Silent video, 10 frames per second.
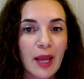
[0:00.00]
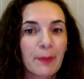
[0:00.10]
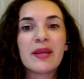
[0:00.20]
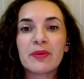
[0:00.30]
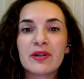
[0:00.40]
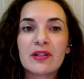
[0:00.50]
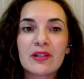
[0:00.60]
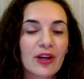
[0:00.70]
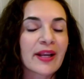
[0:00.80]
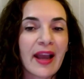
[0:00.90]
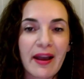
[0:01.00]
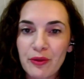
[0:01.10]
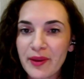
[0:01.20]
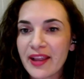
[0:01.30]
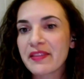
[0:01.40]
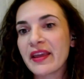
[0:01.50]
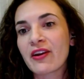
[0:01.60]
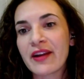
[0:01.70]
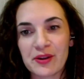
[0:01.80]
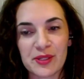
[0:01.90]
people are gathering, they
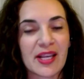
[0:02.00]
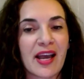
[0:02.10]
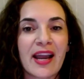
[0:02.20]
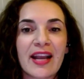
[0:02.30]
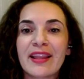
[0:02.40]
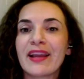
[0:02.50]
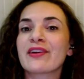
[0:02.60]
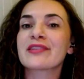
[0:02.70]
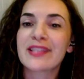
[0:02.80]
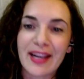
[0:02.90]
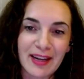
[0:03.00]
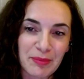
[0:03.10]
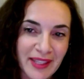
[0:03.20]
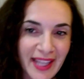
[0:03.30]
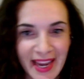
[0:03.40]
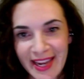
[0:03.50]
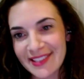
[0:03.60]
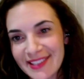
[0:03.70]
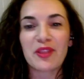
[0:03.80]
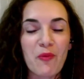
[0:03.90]
are outside, they are staying up
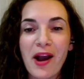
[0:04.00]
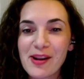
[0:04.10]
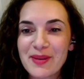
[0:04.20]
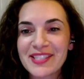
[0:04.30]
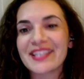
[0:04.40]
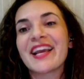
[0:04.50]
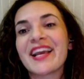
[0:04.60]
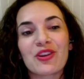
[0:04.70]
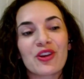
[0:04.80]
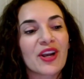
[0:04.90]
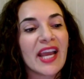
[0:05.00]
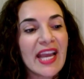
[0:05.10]
late, they want to be together.